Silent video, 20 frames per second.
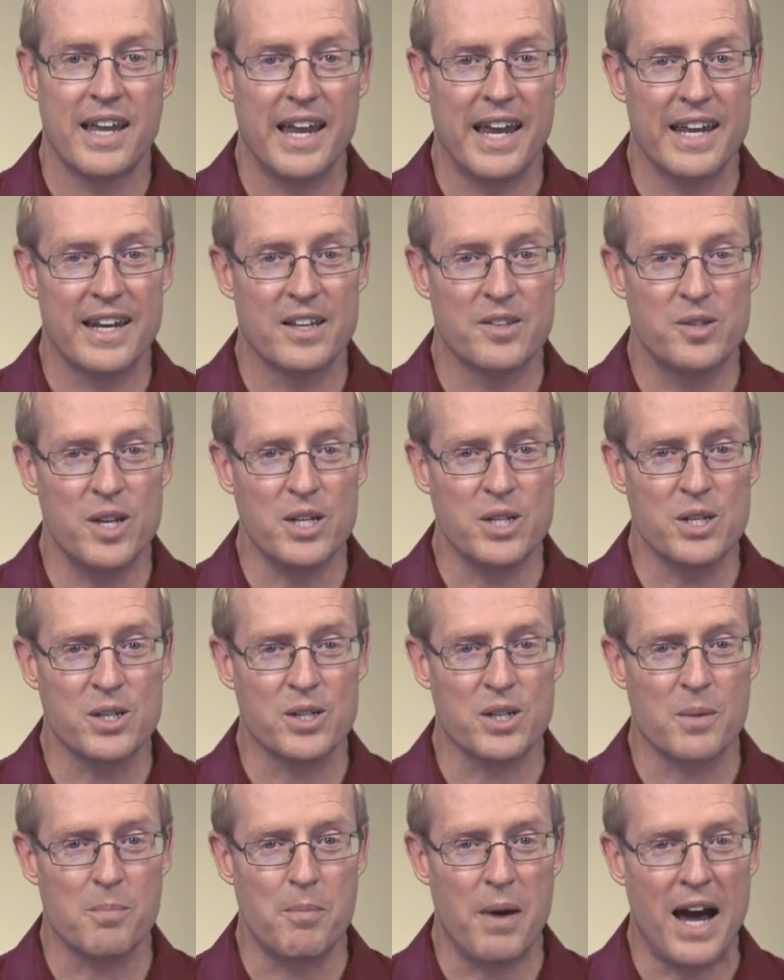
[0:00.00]
In addition
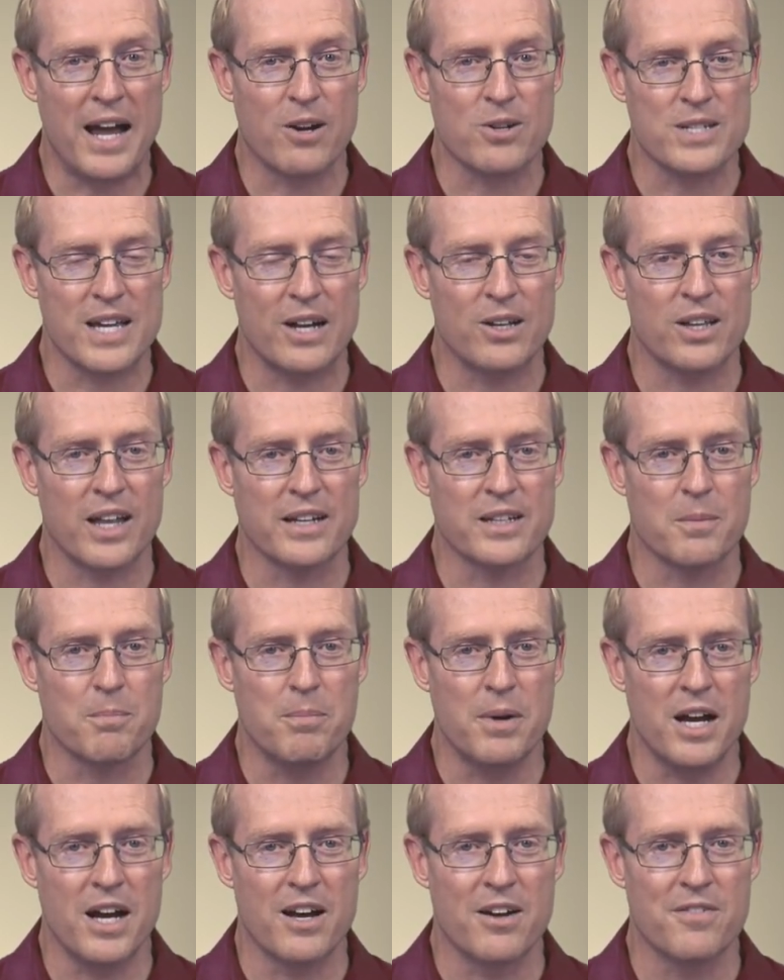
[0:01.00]
to the patterns outlined
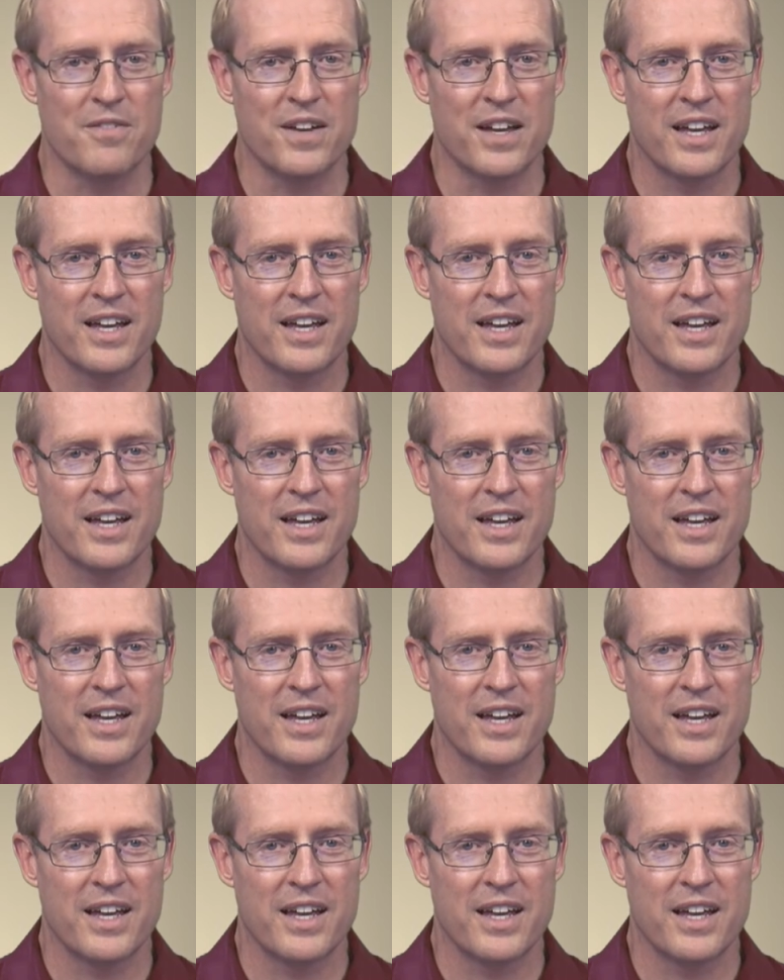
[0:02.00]
above,